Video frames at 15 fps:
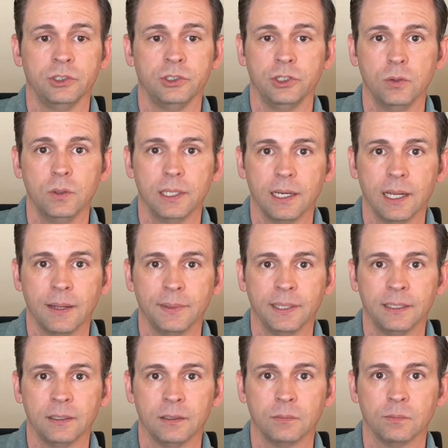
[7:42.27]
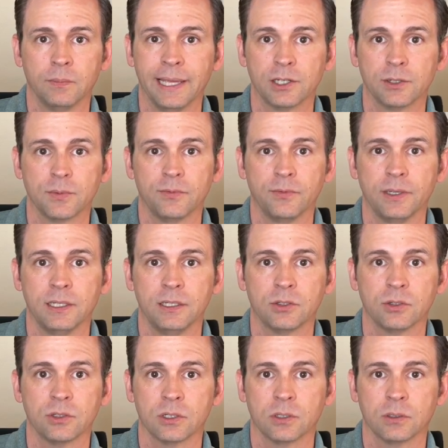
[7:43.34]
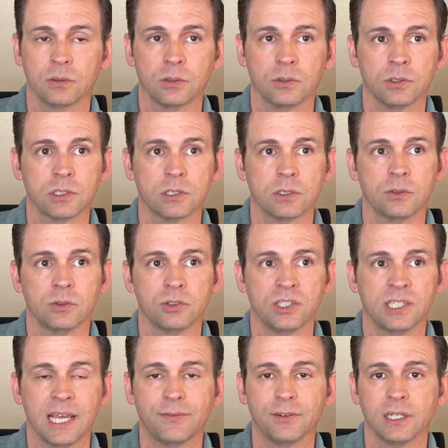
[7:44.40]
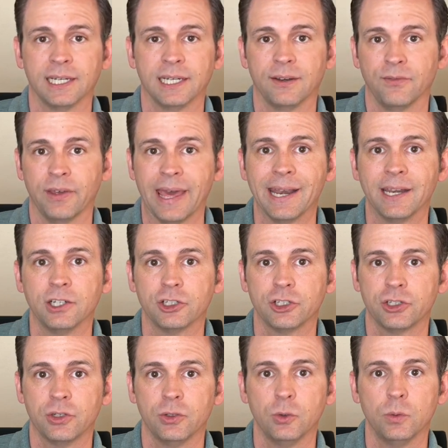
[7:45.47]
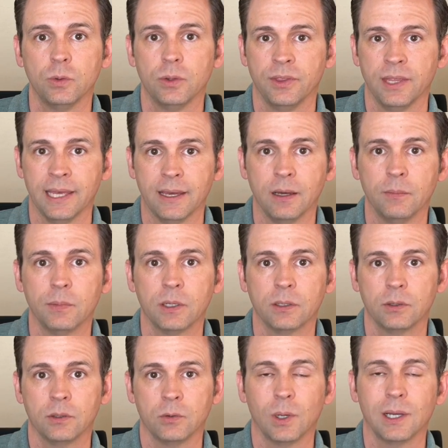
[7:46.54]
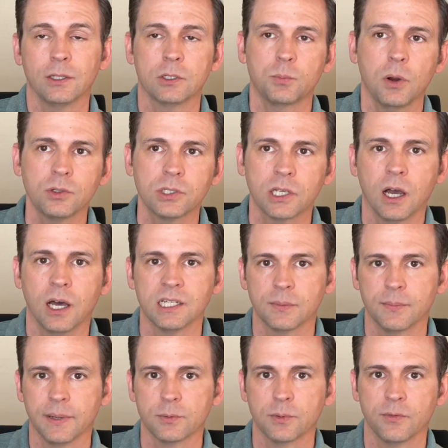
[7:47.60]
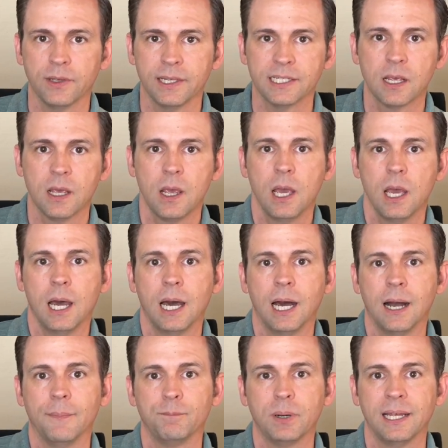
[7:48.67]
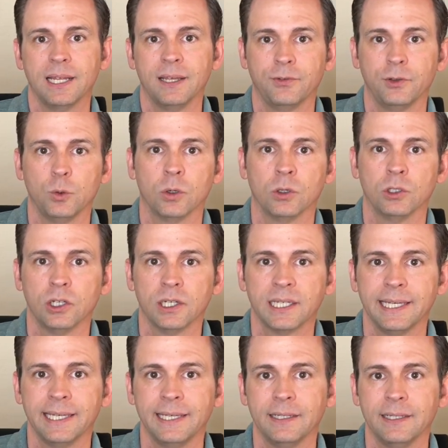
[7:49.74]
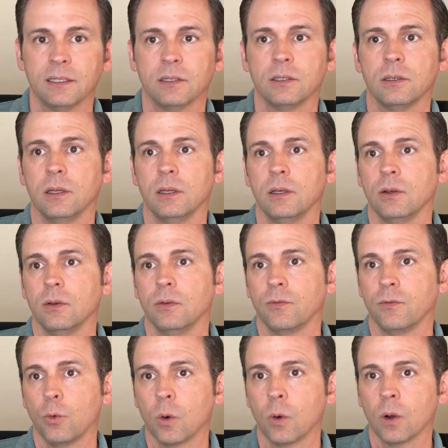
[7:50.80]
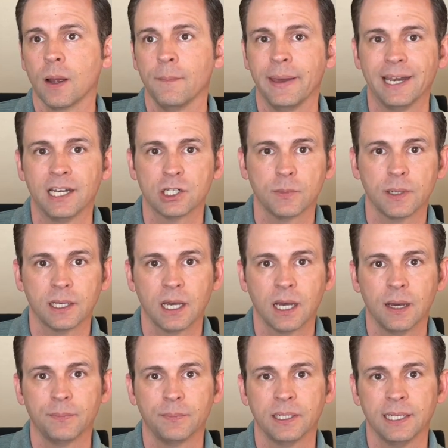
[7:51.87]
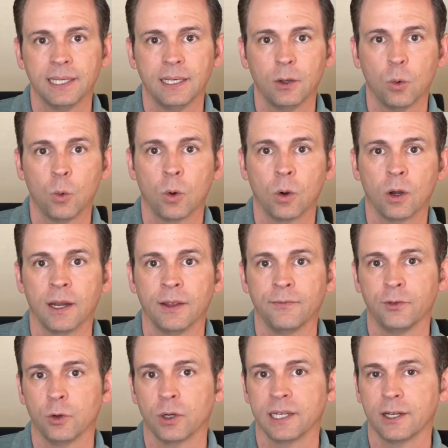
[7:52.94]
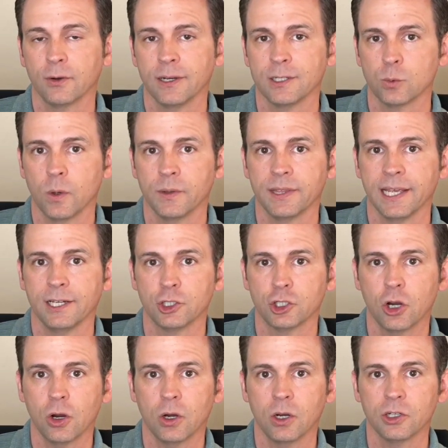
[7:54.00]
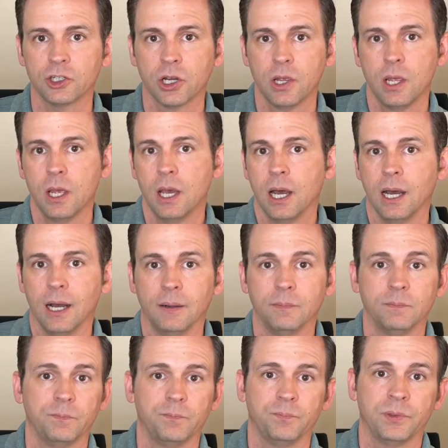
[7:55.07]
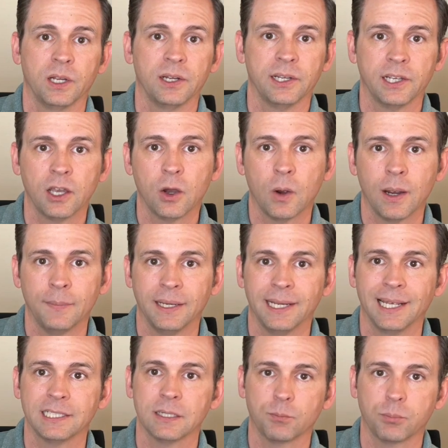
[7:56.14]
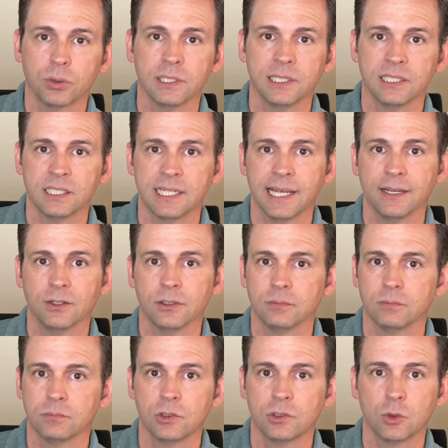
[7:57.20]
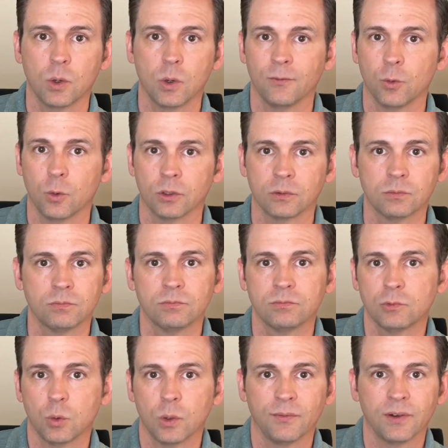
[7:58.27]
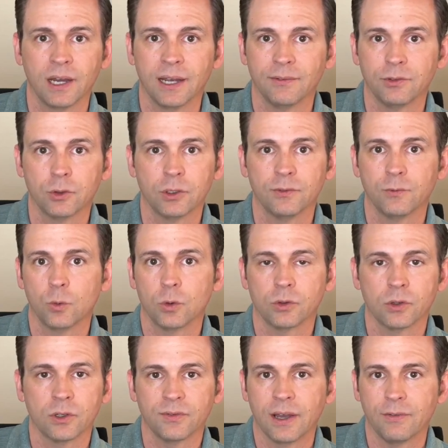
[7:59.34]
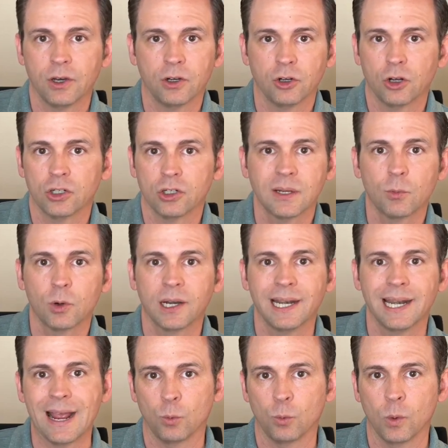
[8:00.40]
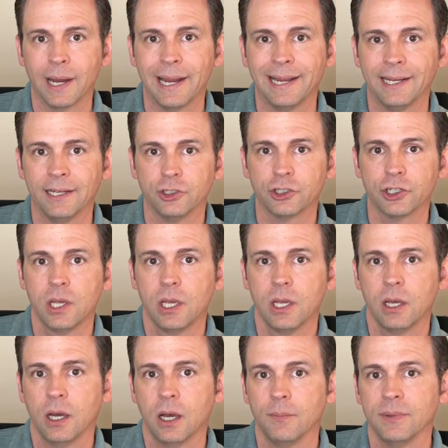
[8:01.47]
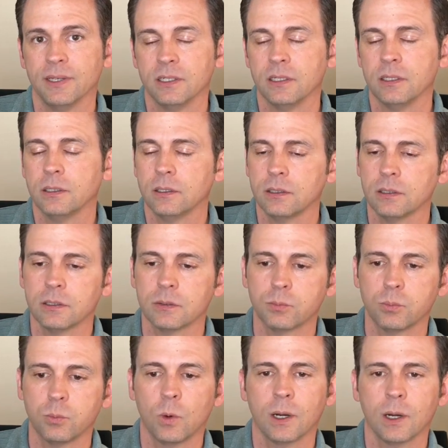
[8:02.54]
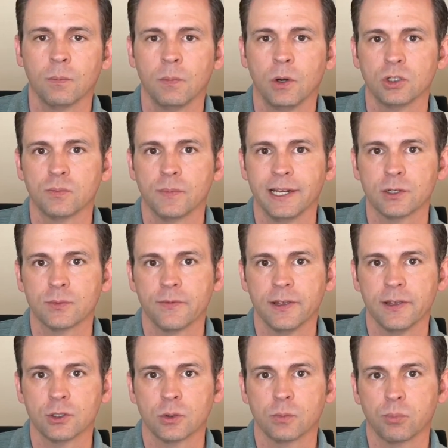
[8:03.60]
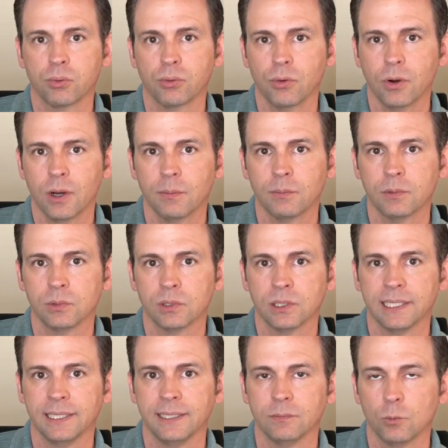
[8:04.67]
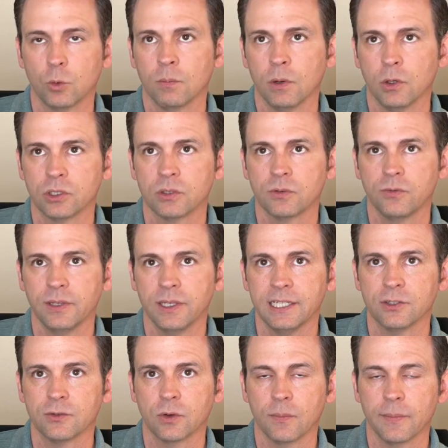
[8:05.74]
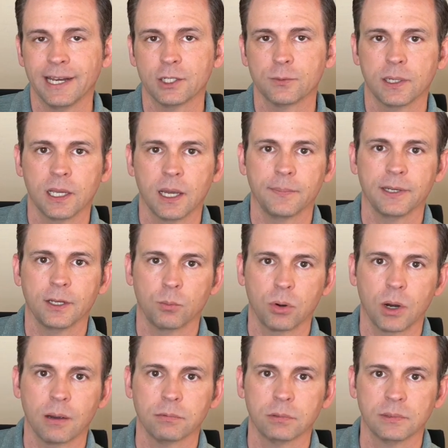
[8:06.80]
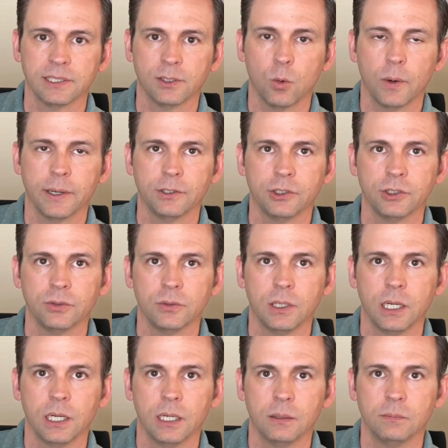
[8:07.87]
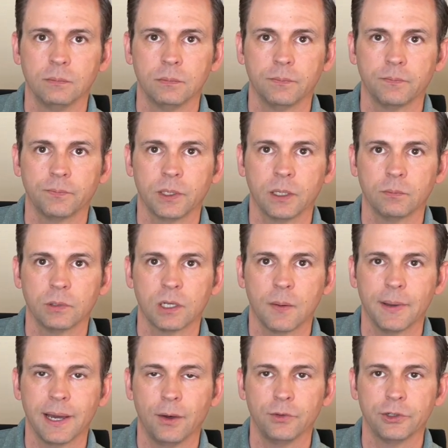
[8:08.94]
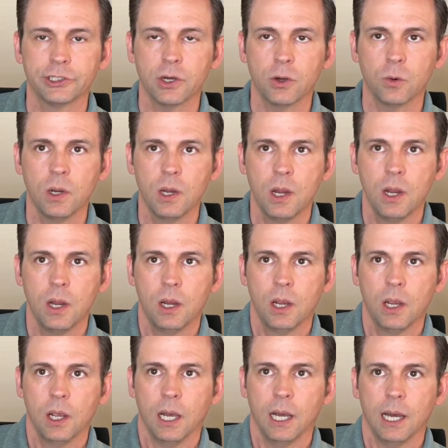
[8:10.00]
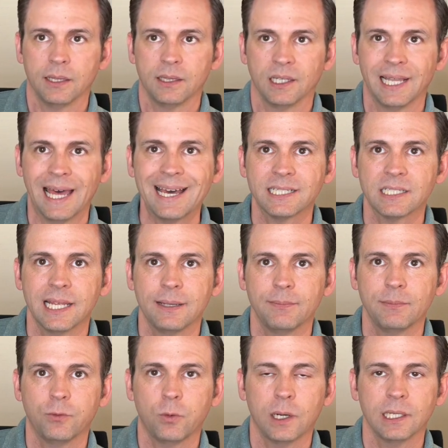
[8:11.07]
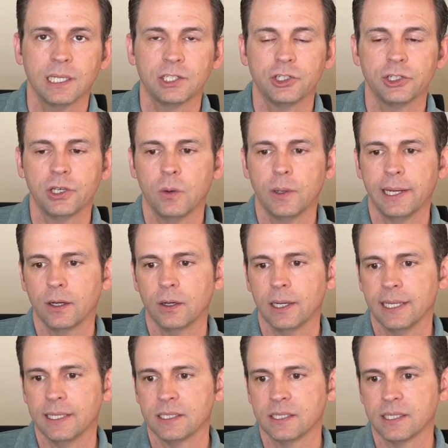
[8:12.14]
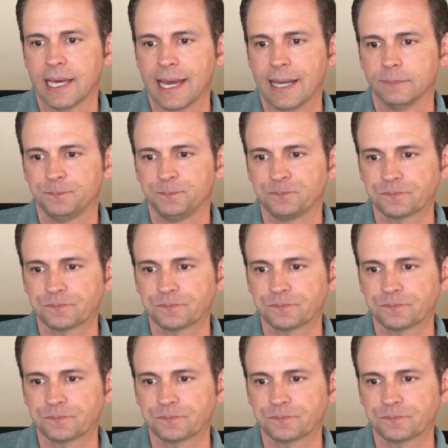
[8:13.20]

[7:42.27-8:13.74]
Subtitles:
Do it. Management fees, there's definitely an advantage to them. There's pros and cons to management fees. But if you are looking for a management company, or if you're curious what they charge, there you go. That's a pretty standard $2,400, $2,500, $3,400, $3,500, somewhere in range is where most management fees are probably, or most fees for a management company are probably going to come out. So the last thing before I let you go here is that